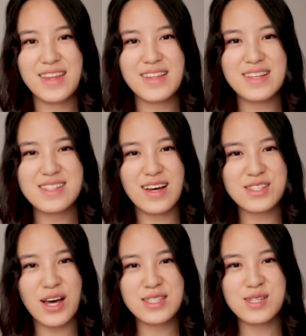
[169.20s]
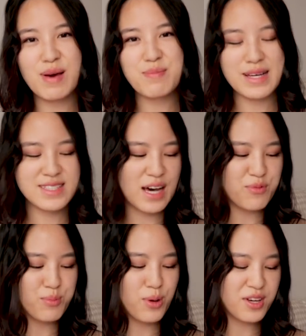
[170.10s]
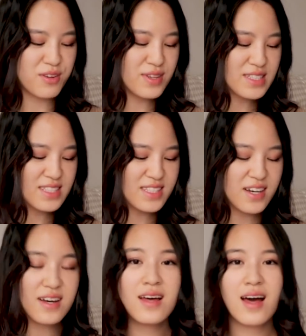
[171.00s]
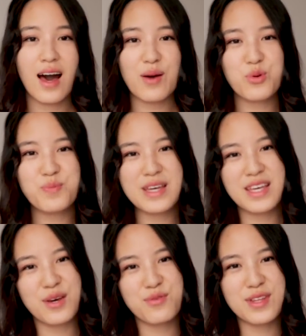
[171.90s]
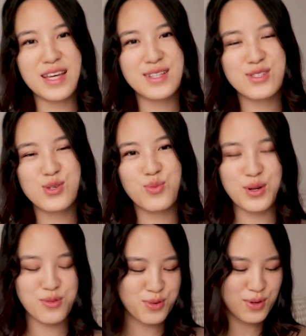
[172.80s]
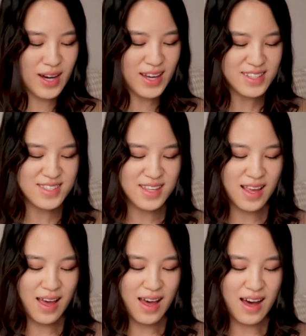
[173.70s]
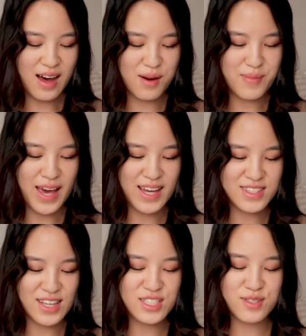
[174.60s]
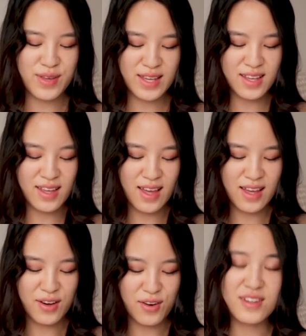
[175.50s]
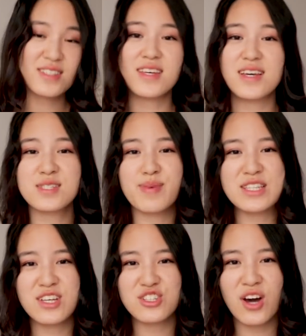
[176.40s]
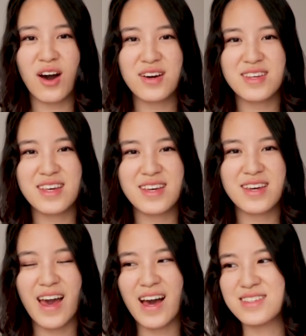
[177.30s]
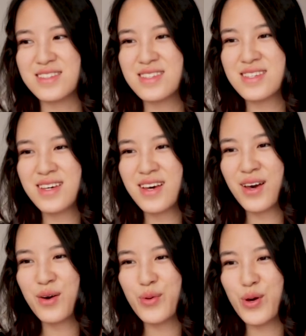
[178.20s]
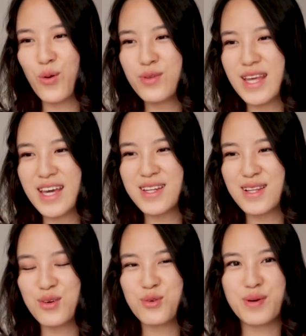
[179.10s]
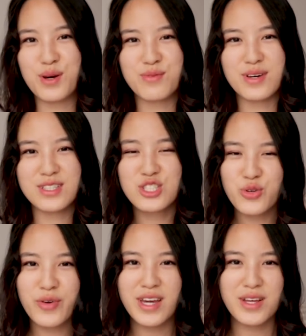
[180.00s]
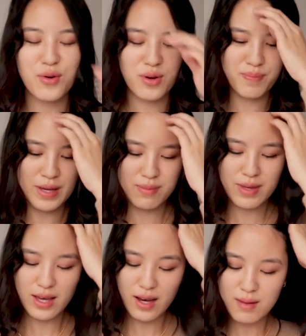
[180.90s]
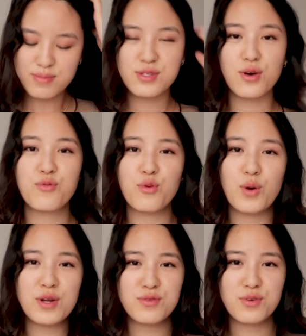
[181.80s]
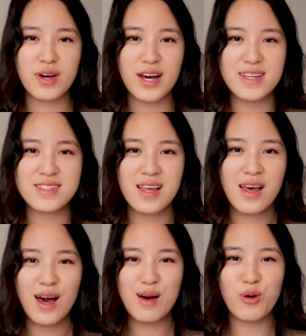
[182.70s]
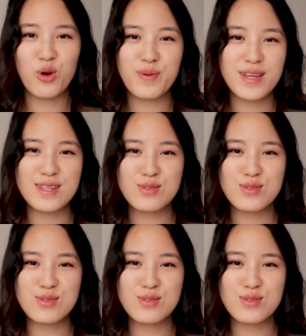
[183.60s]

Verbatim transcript: And then this last item I picked out from Monica Vinader, I will be gifting to one of you guys. Um, and I just think, honestly, it's been such a hard year and we all need a little bit of a treat or a pick-me-up. So for one of you guys, I'm hoping